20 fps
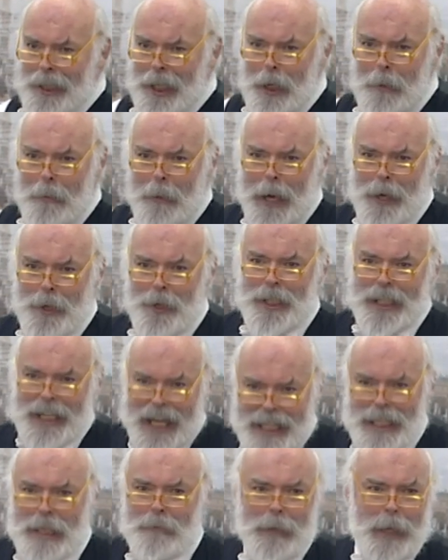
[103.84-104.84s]
about
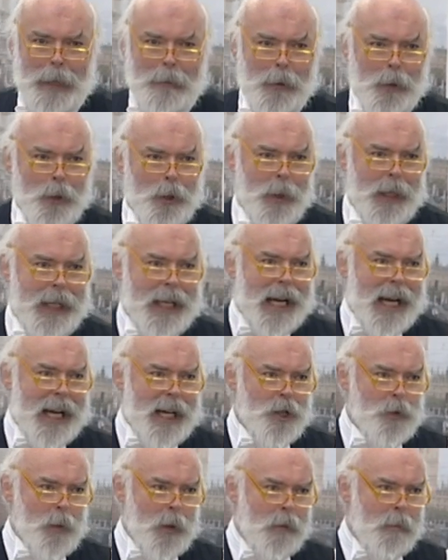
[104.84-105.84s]
getting people to
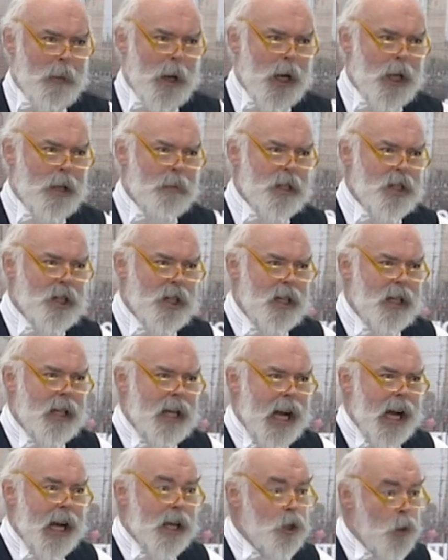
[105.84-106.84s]
engage with Parliament
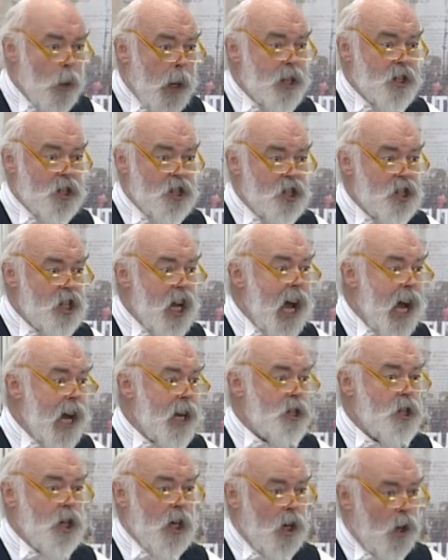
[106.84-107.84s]
and to
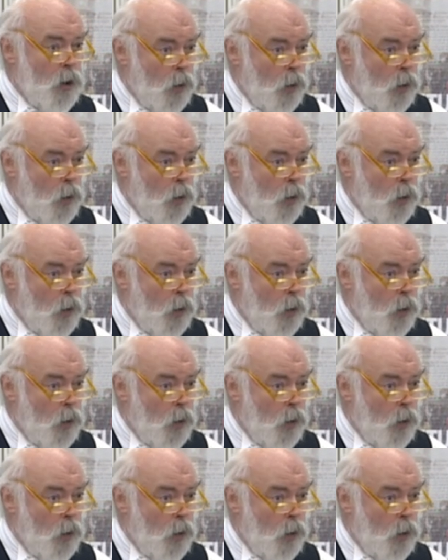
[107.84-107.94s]
understand